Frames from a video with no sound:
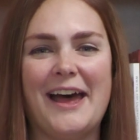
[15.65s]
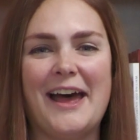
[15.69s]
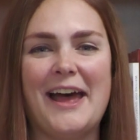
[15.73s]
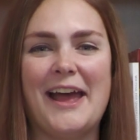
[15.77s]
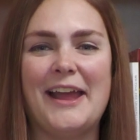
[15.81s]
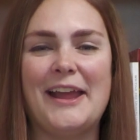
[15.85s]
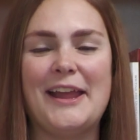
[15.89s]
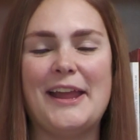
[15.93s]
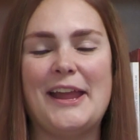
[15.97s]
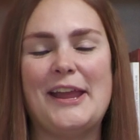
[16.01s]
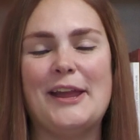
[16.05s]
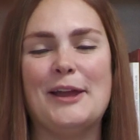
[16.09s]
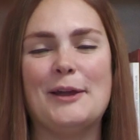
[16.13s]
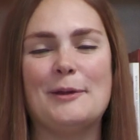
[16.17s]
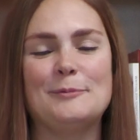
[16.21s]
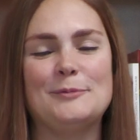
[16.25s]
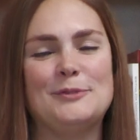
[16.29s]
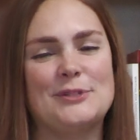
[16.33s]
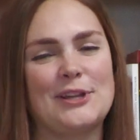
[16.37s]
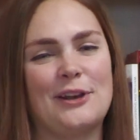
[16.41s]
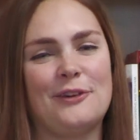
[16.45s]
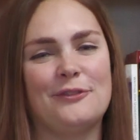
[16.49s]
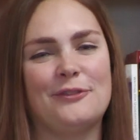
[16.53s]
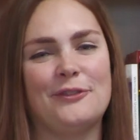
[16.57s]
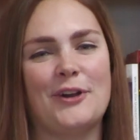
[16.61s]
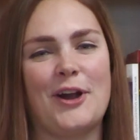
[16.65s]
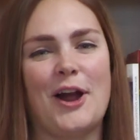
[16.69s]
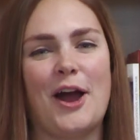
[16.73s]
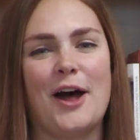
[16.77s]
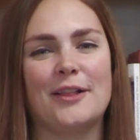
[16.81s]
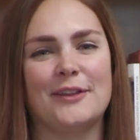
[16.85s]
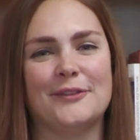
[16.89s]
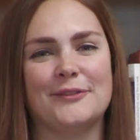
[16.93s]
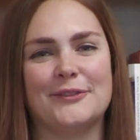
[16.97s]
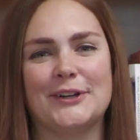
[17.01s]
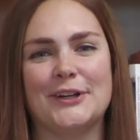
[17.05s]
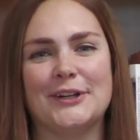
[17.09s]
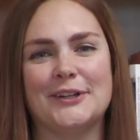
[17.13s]
I am Jennifer
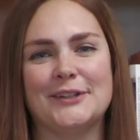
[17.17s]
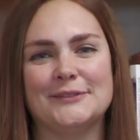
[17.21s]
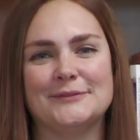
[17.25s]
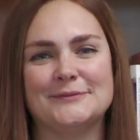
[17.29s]
Oliver.